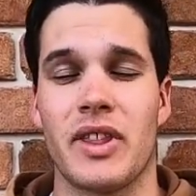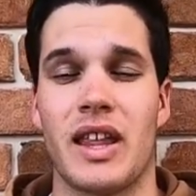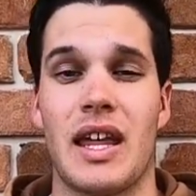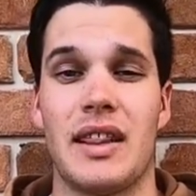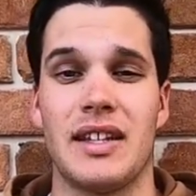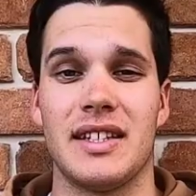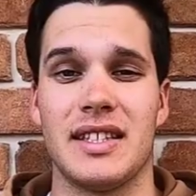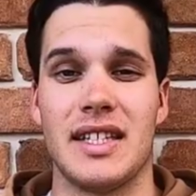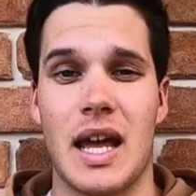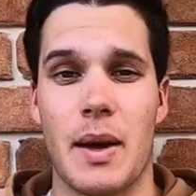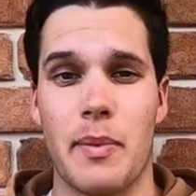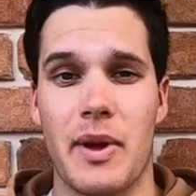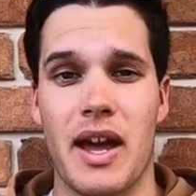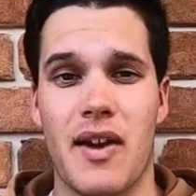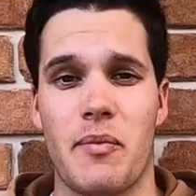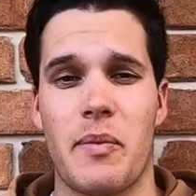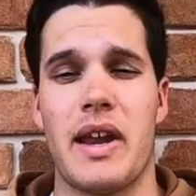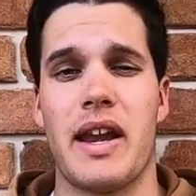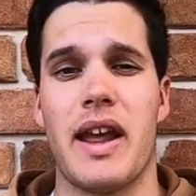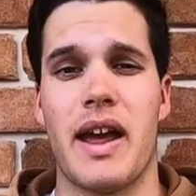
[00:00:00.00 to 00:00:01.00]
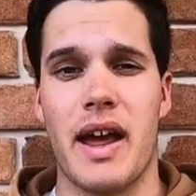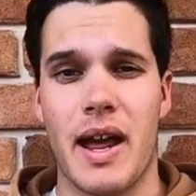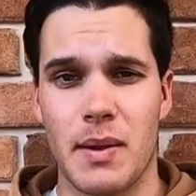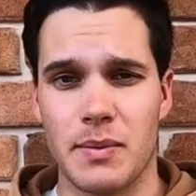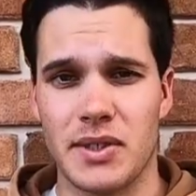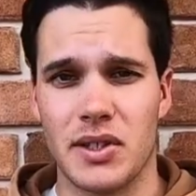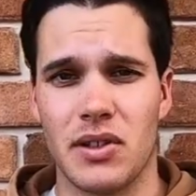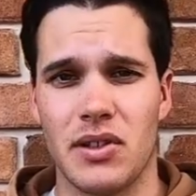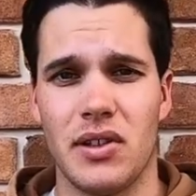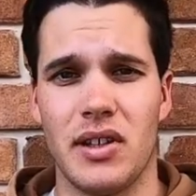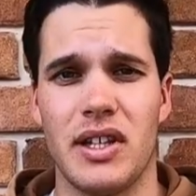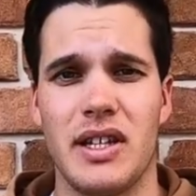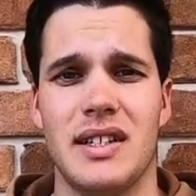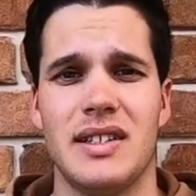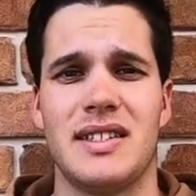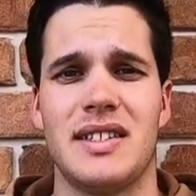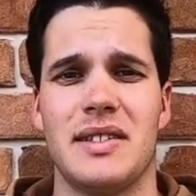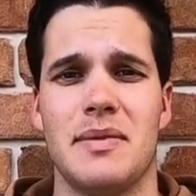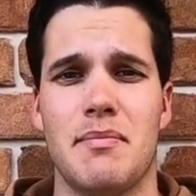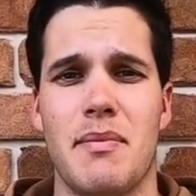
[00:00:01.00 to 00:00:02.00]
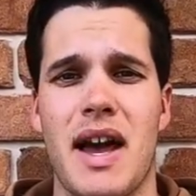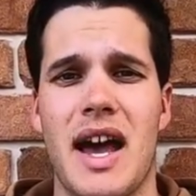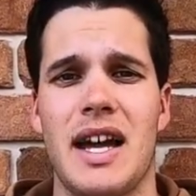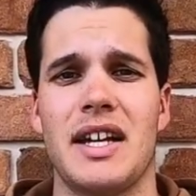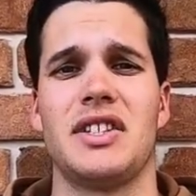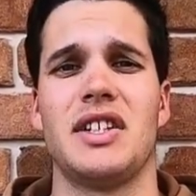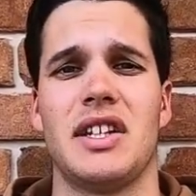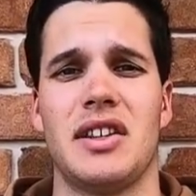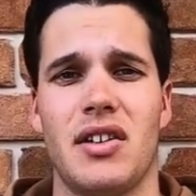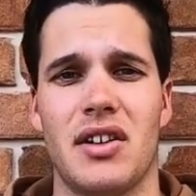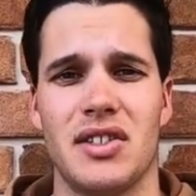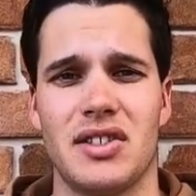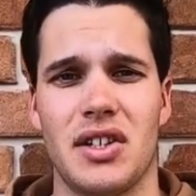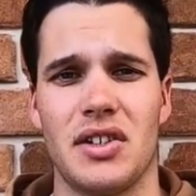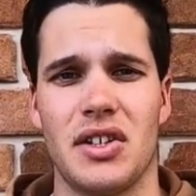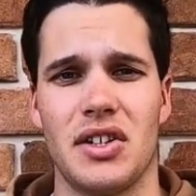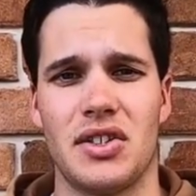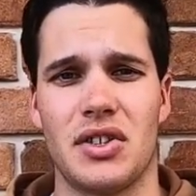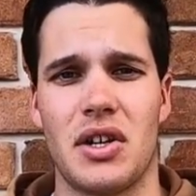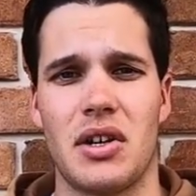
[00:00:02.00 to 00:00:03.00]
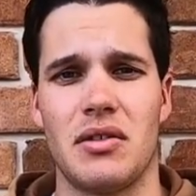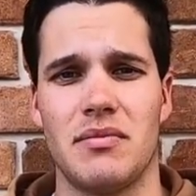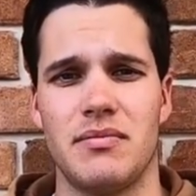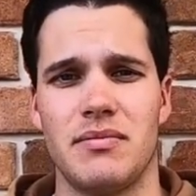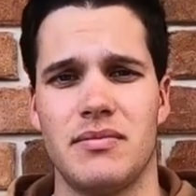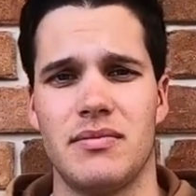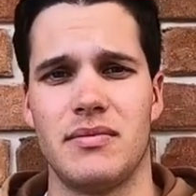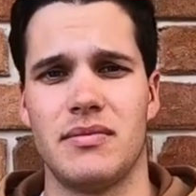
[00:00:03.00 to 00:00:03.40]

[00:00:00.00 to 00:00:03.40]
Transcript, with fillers: and the snapper have been absolutely smashing those on the drop.